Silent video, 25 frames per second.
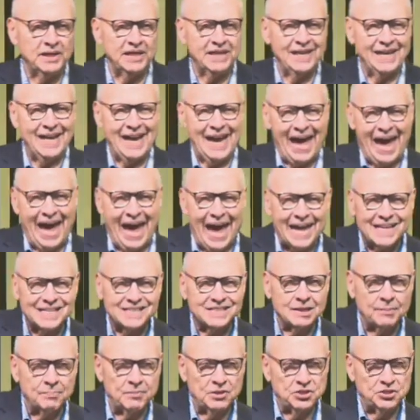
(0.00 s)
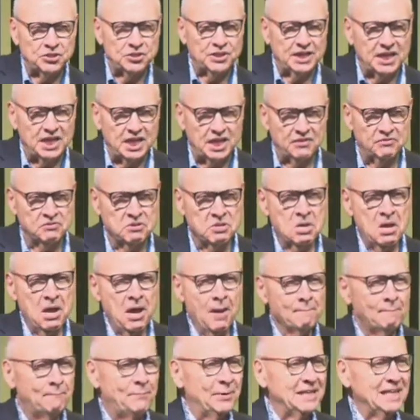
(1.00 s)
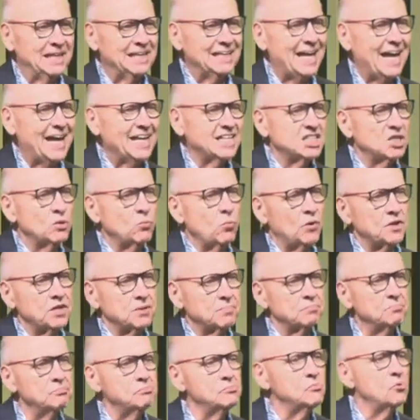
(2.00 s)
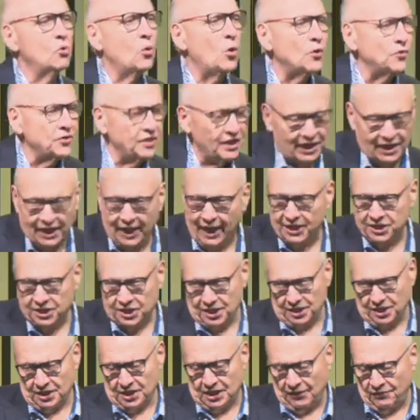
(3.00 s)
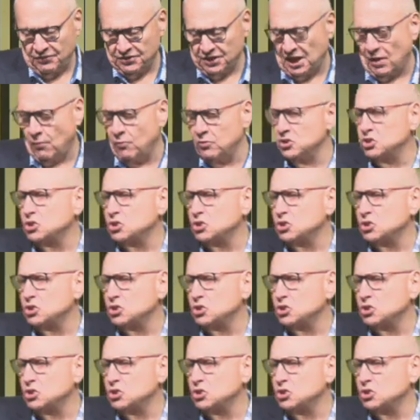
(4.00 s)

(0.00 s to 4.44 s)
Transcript: He had something to give, but Elisha wanted more than Elijah to give. He said, I want